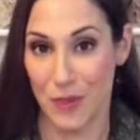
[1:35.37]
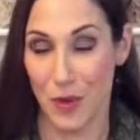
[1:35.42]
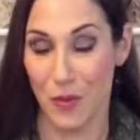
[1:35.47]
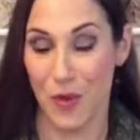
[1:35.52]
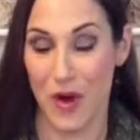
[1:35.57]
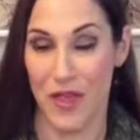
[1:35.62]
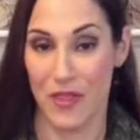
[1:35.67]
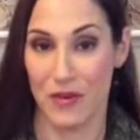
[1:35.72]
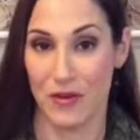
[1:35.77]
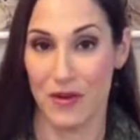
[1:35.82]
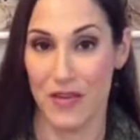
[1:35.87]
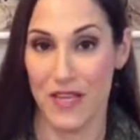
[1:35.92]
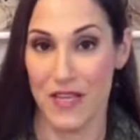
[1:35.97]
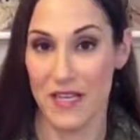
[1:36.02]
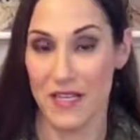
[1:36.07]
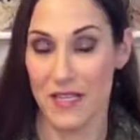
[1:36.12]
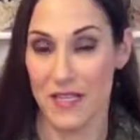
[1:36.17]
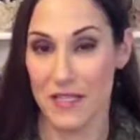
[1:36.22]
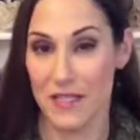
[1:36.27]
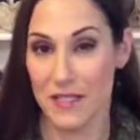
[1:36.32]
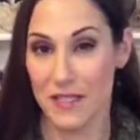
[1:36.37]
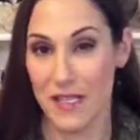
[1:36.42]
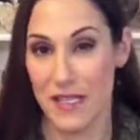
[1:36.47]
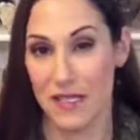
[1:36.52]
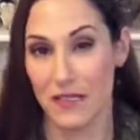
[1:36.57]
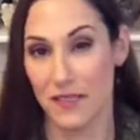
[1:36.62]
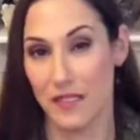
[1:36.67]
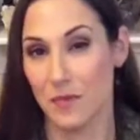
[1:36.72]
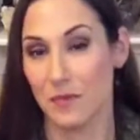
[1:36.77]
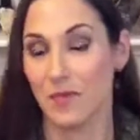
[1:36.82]
whether it is
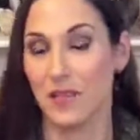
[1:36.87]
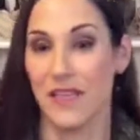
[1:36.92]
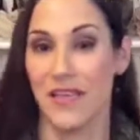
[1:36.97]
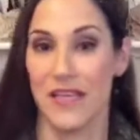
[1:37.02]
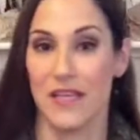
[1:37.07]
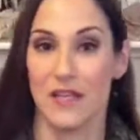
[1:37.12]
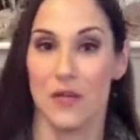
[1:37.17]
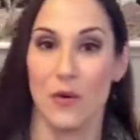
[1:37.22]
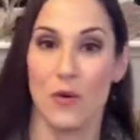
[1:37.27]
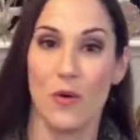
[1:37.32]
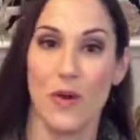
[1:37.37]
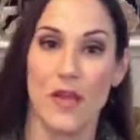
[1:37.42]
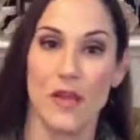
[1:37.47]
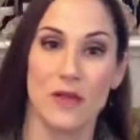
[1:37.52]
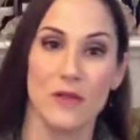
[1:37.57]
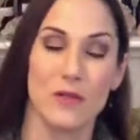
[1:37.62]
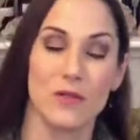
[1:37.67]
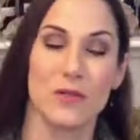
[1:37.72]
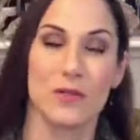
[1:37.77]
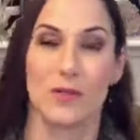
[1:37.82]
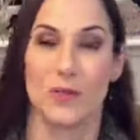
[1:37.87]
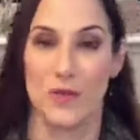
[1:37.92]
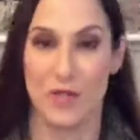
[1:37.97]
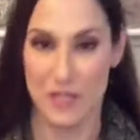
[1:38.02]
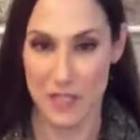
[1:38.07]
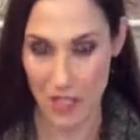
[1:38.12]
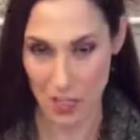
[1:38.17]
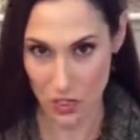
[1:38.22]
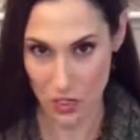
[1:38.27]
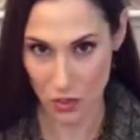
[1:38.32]
healing plant oils or
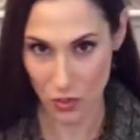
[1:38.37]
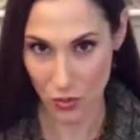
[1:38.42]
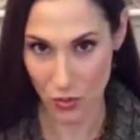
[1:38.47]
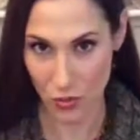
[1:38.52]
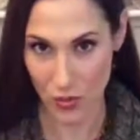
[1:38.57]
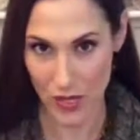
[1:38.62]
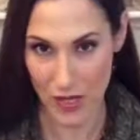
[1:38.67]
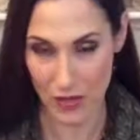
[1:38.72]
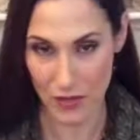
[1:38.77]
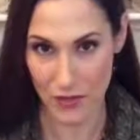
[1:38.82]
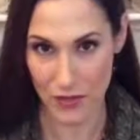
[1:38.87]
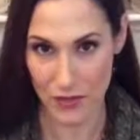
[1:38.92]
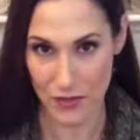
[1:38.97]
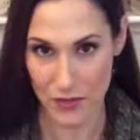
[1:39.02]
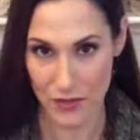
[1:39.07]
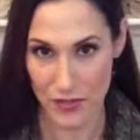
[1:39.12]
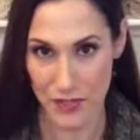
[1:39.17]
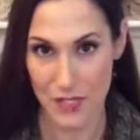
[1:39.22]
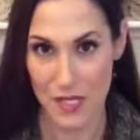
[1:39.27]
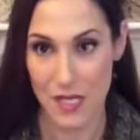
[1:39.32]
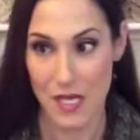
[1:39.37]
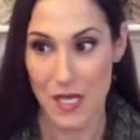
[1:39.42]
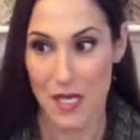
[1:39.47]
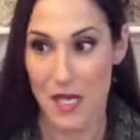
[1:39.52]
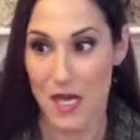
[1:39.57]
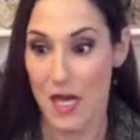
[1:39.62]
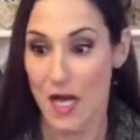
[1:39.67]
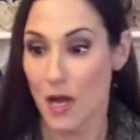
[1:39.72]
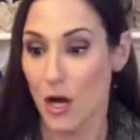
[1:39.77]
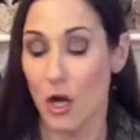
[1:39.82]
essential oils,
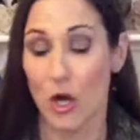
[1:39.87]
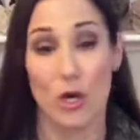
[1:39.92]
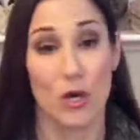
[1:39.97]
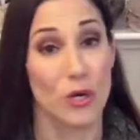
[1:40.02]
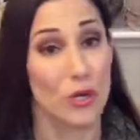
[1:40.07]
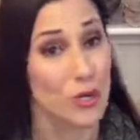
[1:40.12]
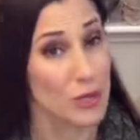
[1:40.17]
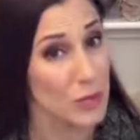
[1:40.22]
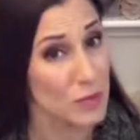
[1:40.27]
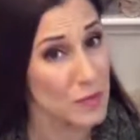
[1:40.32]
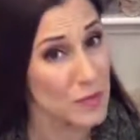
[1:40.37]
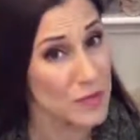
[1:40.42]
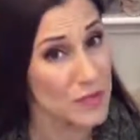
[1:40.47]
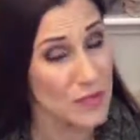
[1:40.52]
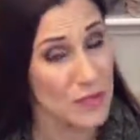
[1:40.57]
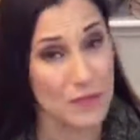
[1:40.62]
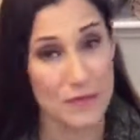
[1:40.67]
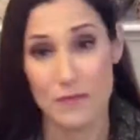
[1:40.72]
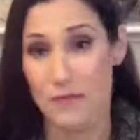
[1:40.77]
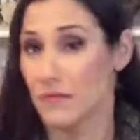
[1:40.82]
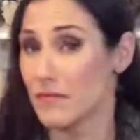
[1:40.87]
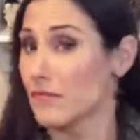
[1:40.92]
herbs,